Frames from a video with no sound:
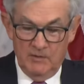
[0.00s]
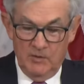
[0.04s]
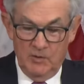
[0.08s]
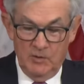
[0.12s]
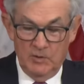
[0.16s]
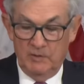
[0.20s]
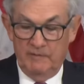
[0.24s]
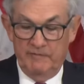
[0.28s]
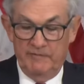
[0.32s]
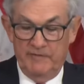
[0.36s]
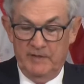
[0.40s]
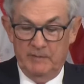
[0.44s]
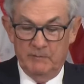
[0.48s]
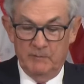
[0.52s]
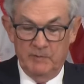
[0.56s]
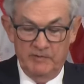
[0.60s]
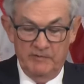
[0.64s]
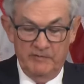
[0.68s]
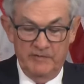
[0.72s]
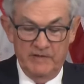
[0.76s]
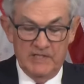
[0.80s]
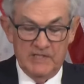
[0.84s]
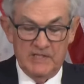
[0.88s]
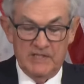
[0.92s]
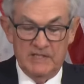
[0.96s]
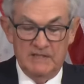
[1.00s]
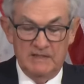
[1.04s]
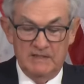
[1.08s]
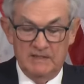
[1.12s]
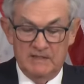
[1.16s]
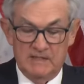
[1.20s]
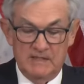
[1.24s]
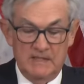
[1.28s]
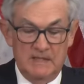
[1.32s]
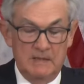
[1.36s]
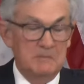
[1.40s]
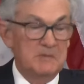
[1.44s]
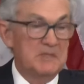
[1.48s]
all of them would face it at
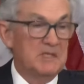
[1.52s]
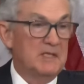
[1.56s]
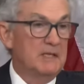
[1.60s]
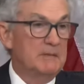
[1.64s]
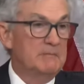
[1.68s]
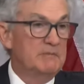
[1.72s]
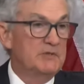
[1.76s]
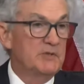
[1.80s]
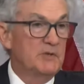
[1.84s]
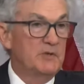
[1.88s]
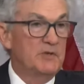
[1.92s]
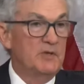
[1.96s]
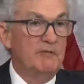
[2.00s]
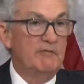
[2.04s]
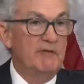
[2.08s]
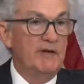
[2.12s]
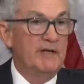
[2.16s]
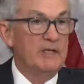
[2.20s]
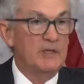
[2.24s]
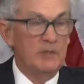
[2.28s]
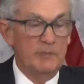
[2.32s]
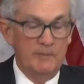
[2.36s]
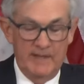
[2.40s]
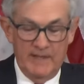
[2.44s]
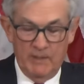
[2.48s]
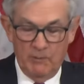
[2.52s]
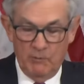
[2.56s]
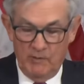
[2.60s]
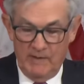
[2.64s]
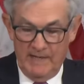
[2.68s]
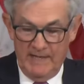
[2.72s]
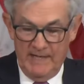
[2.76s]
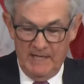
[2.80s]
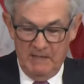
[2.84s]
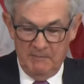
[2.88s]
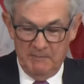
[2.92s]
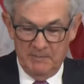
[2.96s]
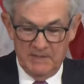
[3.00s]
the same time. So no matter
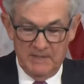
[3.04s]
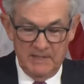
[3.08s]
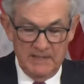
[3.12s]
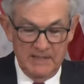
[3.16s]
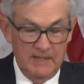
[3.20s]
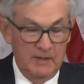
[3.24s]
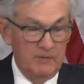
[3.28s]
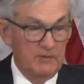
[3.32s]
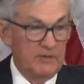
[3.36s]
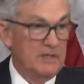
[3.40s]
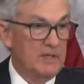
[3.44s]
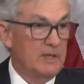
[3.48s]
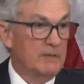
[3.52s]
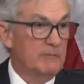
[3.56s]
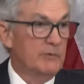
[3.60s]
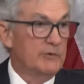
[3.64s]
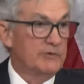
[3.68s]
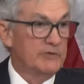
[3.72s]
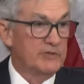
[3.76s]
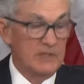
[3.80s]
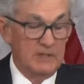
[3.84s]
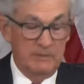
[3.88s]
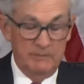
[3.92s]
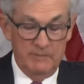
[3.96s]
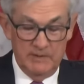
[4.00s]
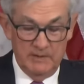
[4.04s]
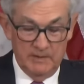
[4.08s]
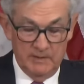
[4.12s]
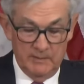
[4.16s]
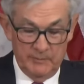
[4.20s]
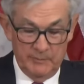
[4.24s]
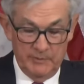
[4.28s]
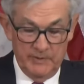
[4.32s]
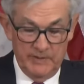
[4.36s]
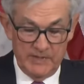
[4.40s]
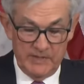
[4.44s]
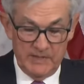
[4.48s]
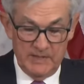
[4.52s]
what happened, the outcome was going to be
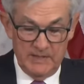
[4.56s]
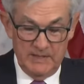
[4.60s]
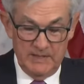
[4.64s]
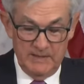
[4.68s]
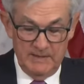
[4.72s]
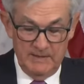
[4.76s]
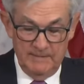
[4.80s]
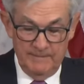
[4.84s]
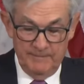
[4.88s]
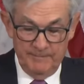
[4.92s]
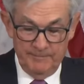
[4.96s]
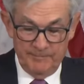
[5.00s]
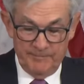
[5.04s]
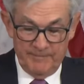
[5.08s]
unprecedented.